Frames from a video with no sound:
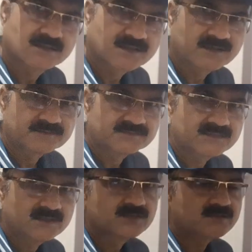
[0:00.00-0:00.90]
Clear?
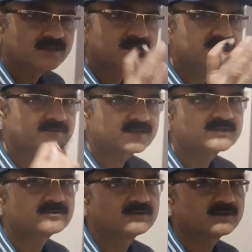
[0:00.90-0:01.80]
So let's
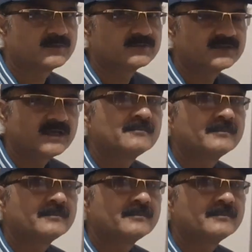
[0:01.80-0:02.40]
first talk about the